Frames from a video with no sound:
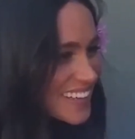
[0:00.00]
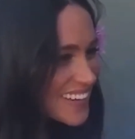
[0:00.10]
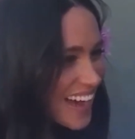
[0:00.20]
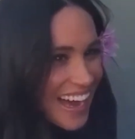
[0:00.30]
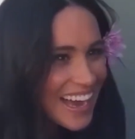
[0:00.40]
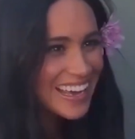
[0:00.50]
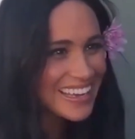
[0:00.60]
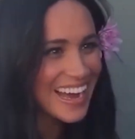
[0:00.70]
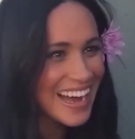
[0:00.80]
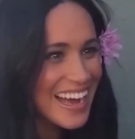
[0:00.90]
of
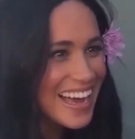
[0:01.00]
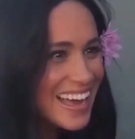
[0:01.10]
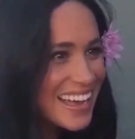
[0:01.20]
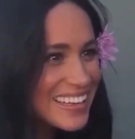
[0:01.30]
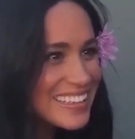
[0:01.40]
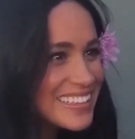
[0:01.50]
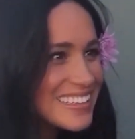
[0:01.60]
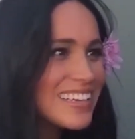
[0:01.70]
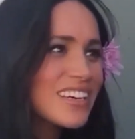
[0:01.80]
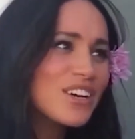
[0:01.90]
cultural irrelevance, the
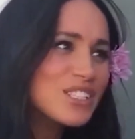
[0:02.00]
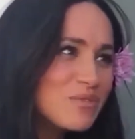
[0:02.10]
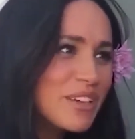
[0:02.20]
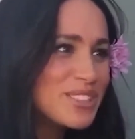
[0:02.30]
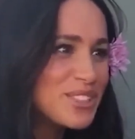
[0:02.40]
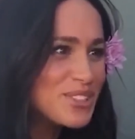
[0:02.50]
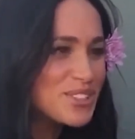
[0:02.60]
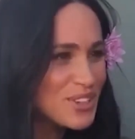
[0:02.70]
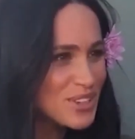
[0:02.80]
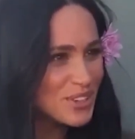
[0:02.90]
one thing no
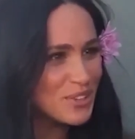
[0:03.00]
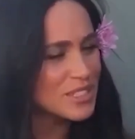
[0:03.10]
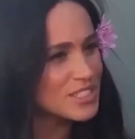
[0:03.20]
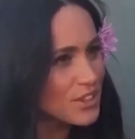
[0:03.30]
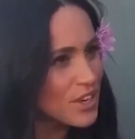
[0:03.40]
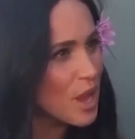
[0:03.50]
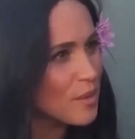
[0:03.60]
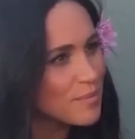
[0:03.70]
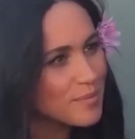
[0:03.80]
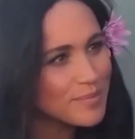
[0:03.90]
celebrity can survive.
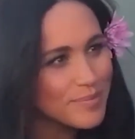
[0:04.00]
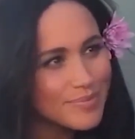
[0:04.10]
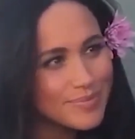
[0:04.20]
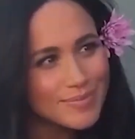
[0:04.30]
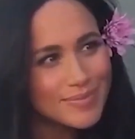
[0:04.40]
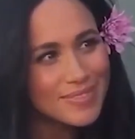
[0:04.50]
Asterisk for